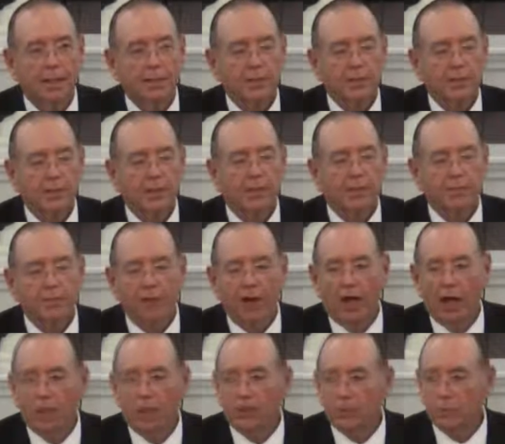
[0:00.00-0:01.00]
Some of the
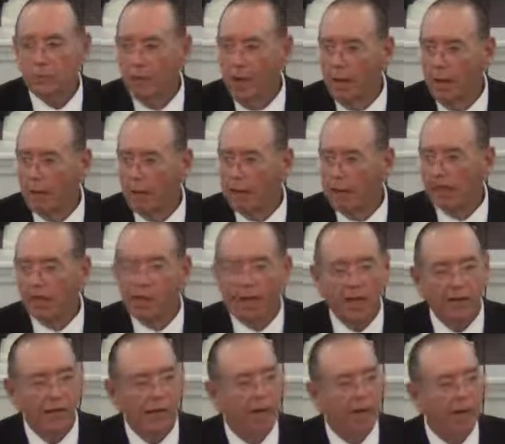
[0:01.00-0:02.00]
fondest memories I
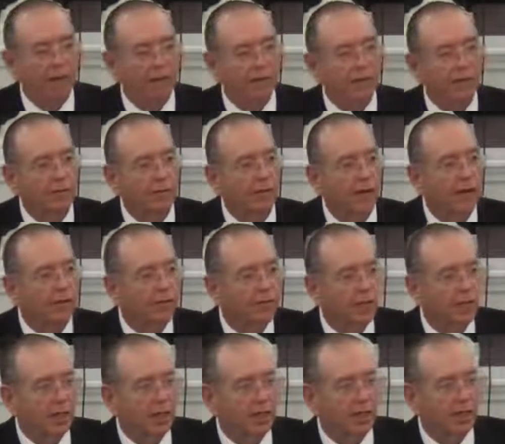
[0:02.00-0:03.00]
have of my
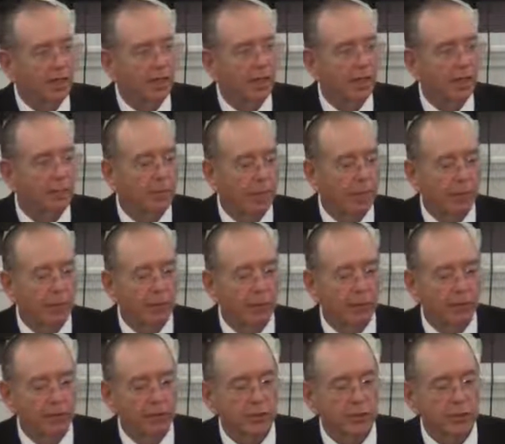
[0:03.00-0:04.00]
father and my
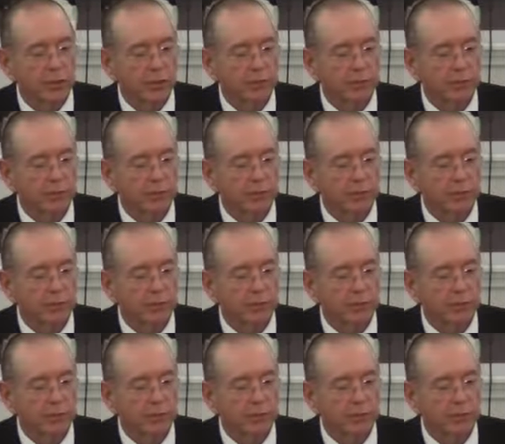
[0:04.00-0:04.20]
brothers